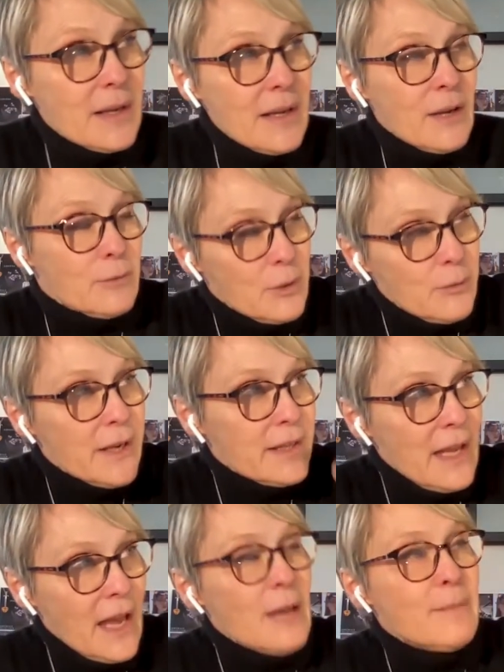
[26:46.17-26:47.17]
I
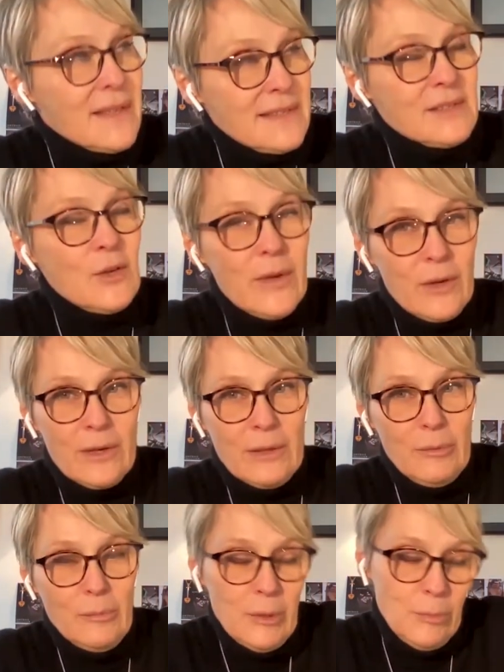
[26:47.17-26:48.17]
rewind. I met so
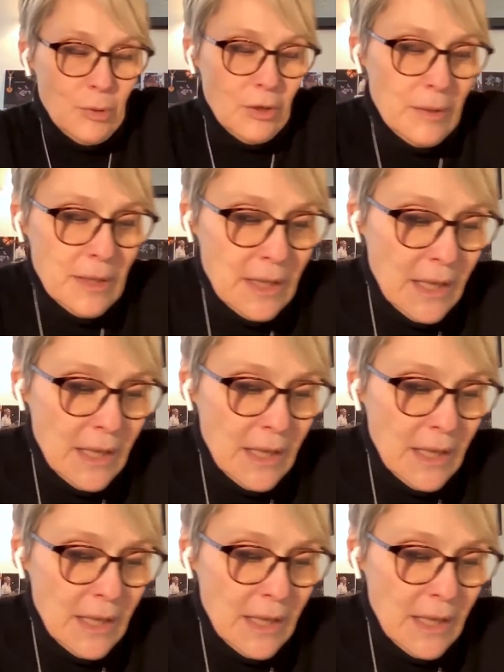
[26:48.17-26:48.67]
incredible people.